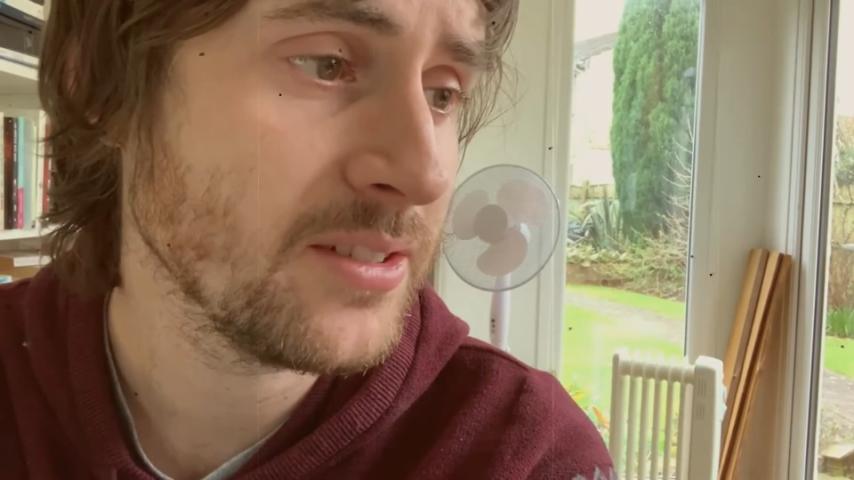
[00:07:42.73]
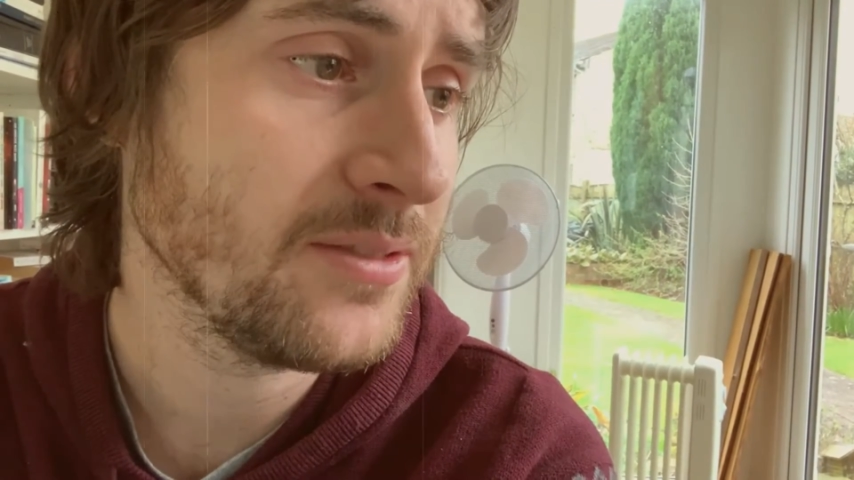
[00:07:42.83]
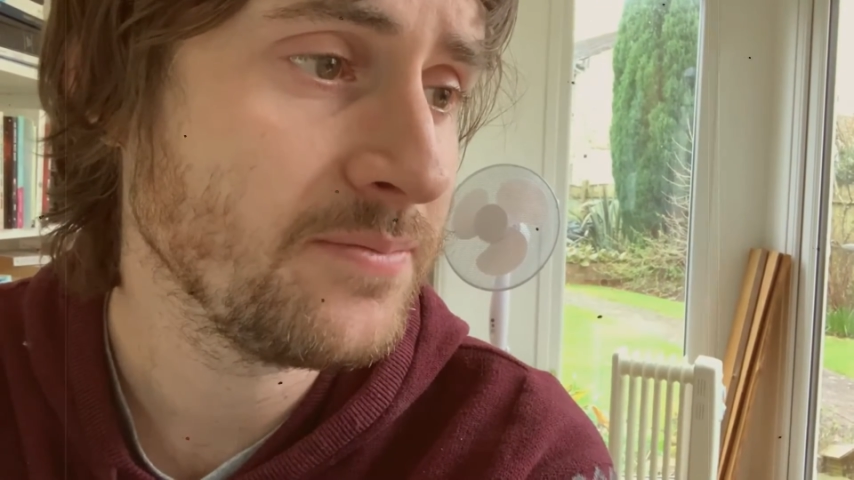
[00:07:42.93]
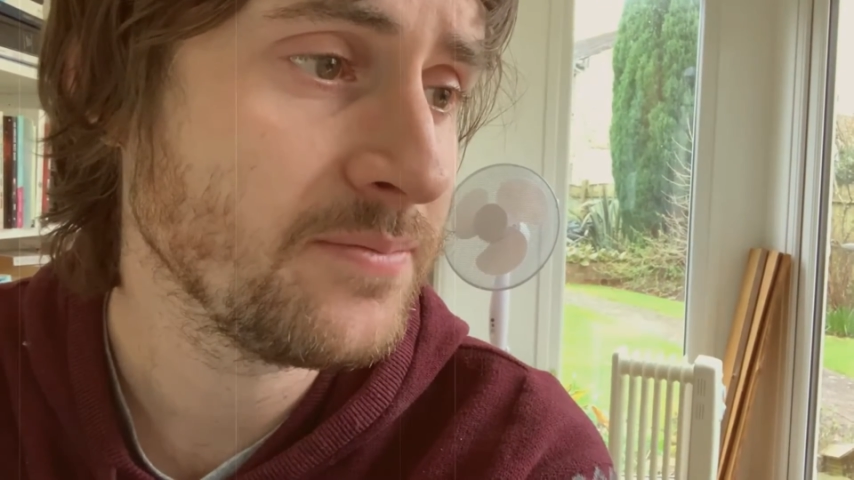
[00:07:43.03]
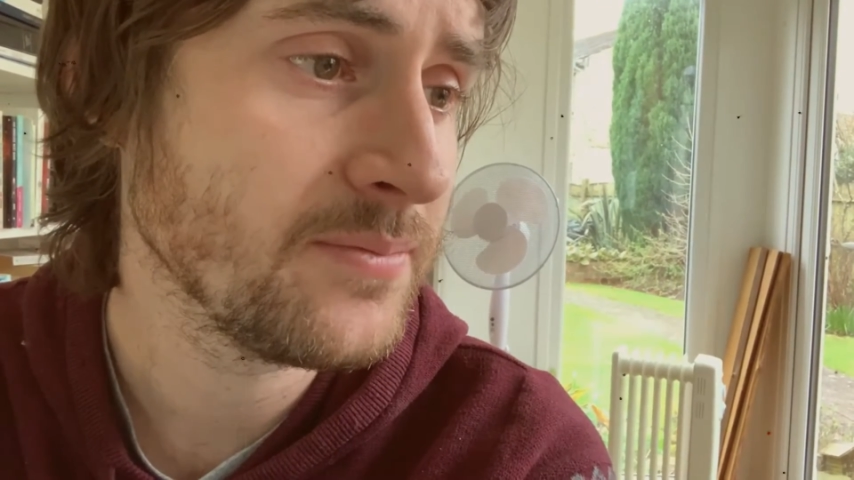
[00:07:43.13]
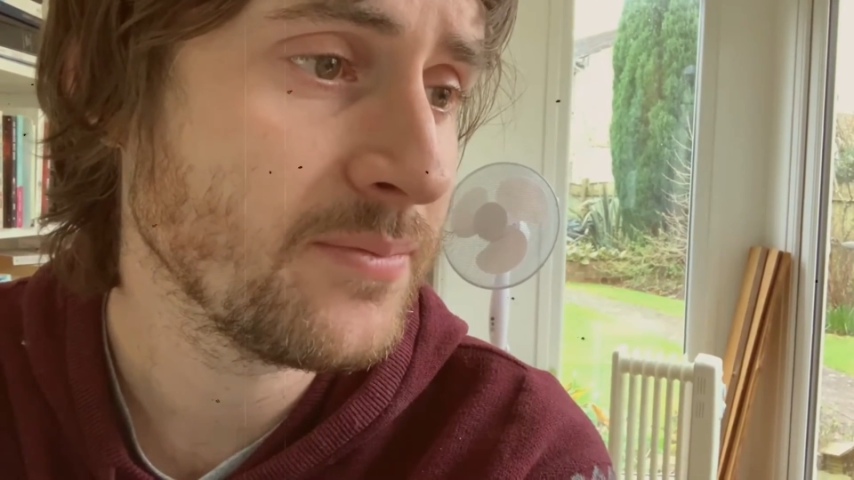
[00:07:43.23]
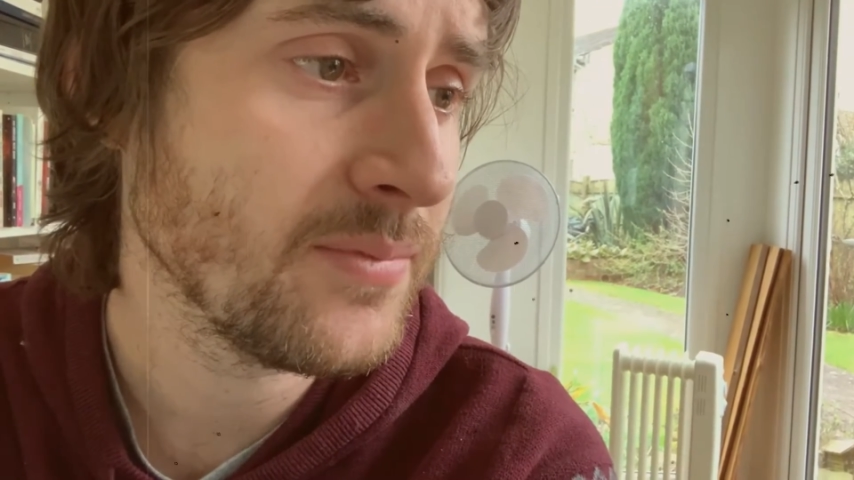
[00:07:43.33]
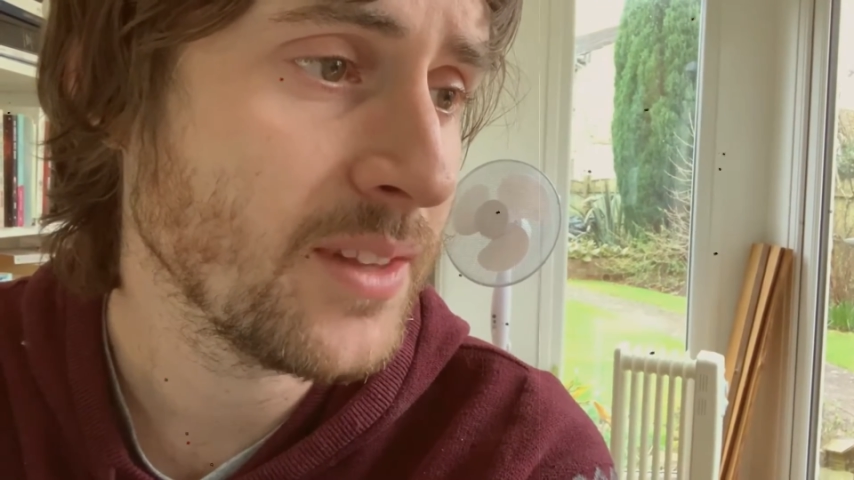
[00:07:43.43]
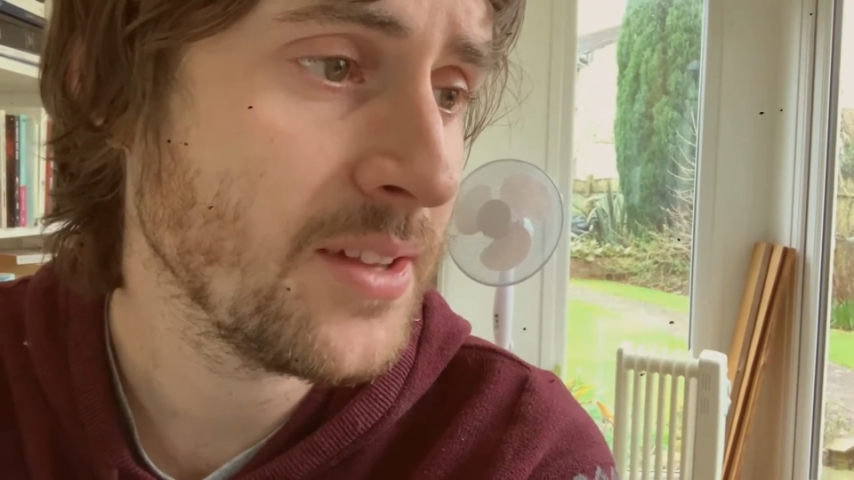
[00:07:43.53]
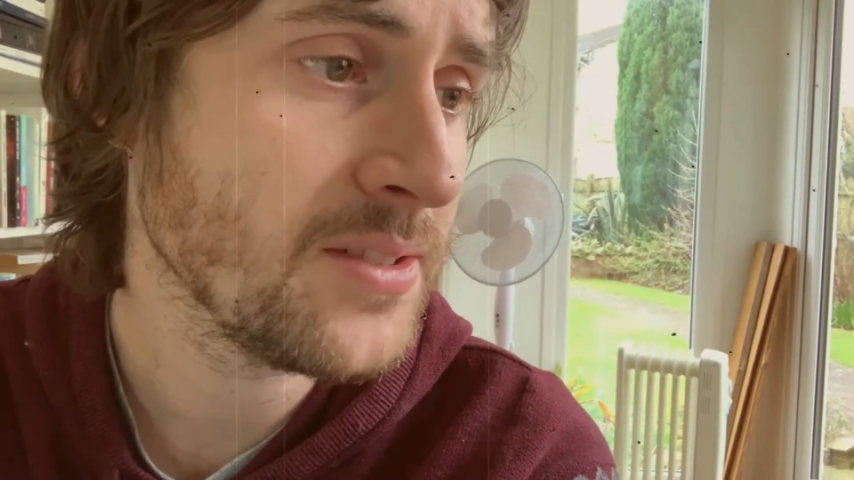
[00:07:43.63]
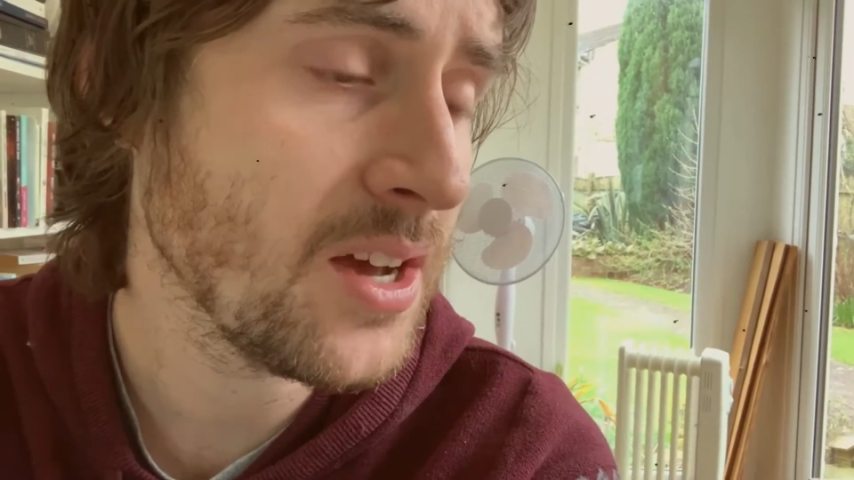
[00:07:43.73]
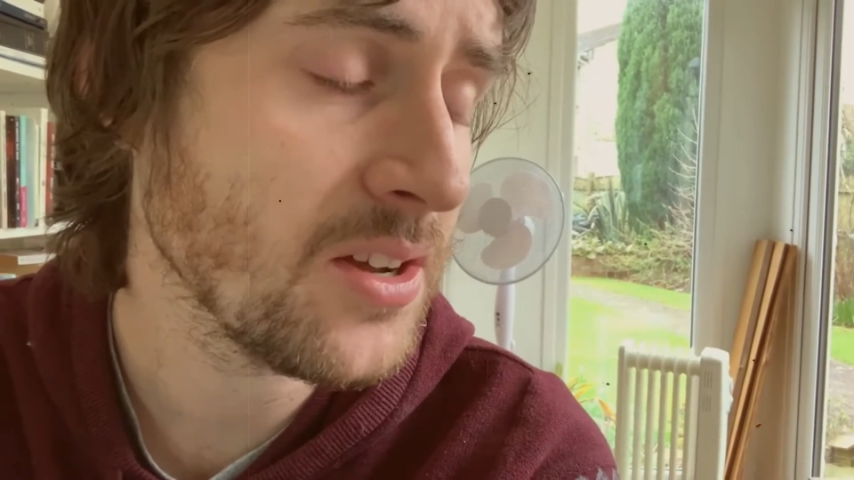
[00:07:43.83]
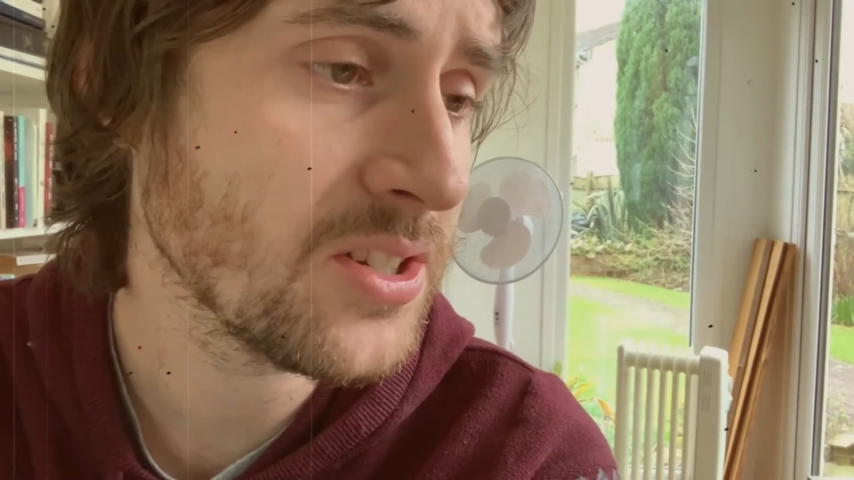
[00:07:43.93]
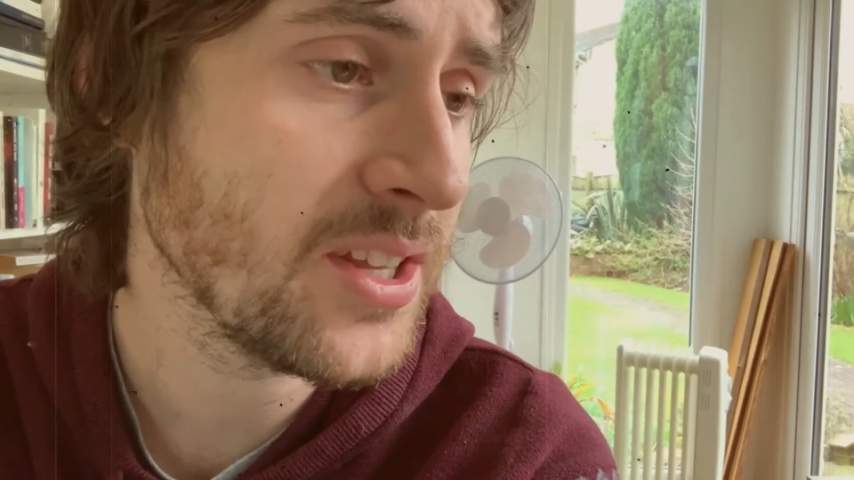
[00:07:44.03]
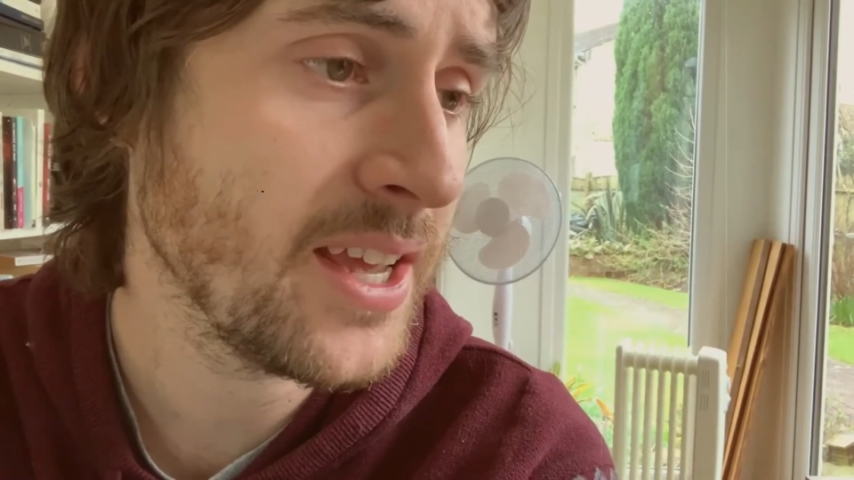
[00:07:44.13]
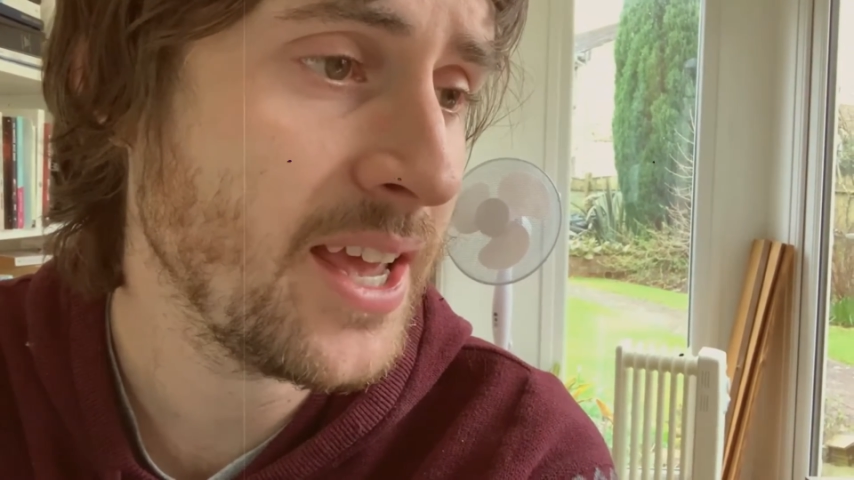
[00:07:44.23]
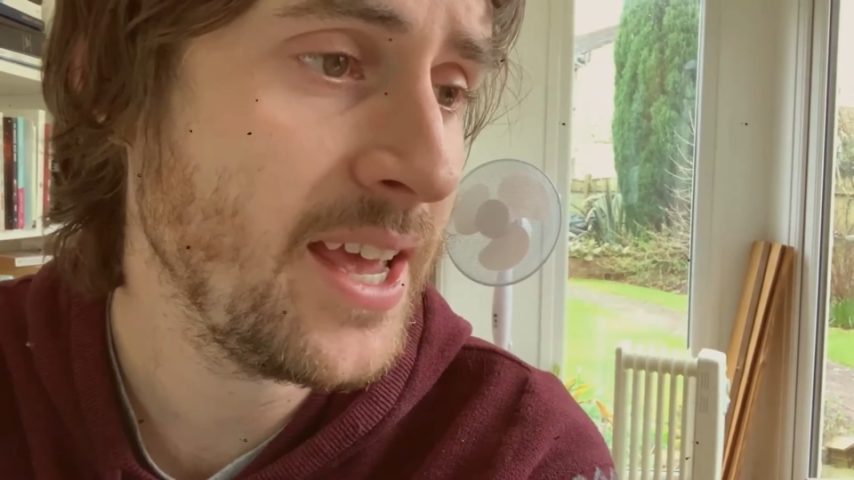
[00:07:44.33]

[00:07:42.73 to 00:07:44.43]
and touched the